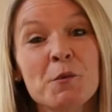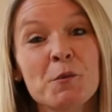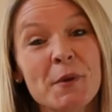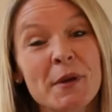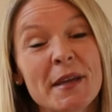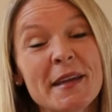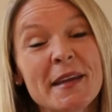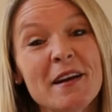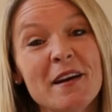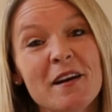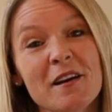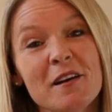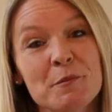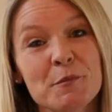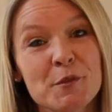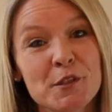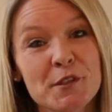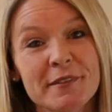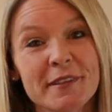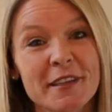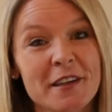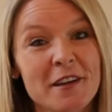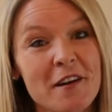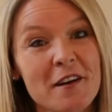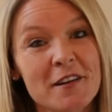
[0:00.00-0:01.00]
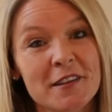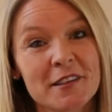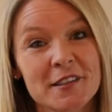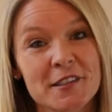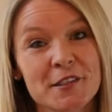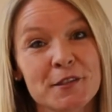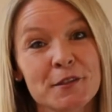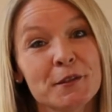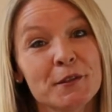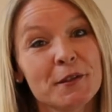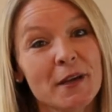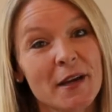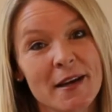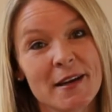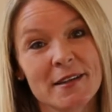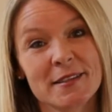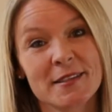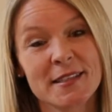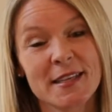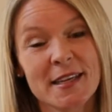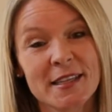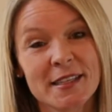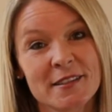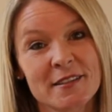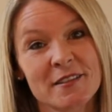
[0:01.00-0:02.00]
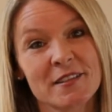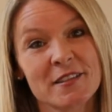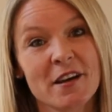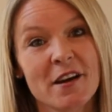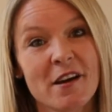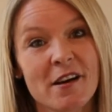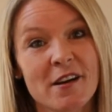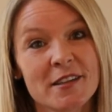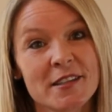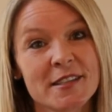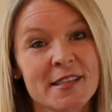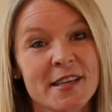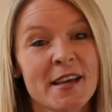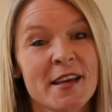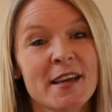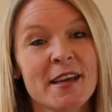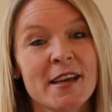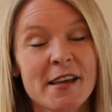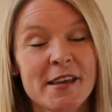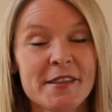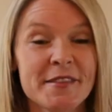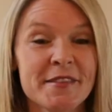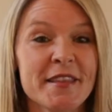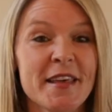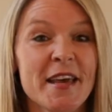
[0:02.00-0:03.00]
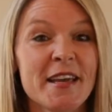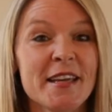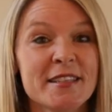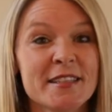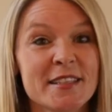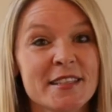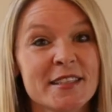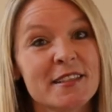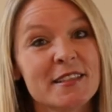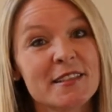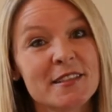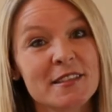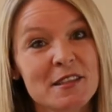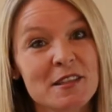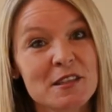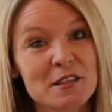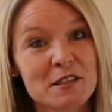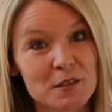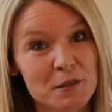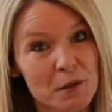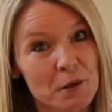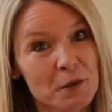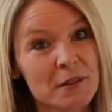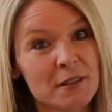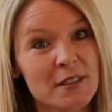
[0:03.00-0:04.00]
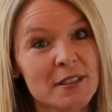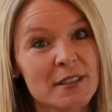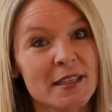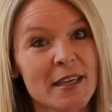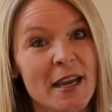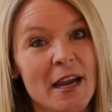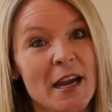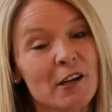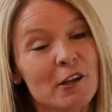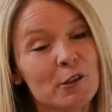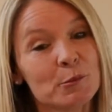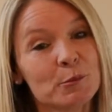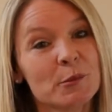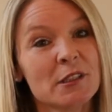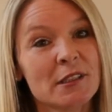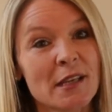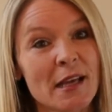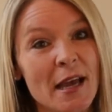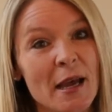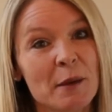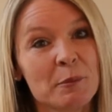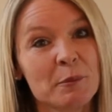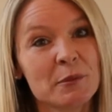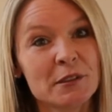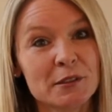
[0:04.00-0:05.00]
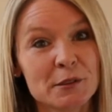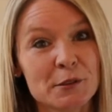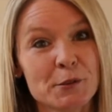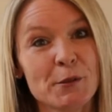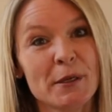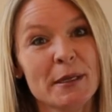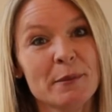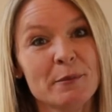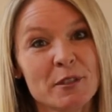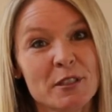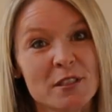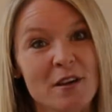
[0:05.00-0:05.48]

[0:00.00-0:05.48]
We are moving on to our second tart, and that is the salted caramel apple cream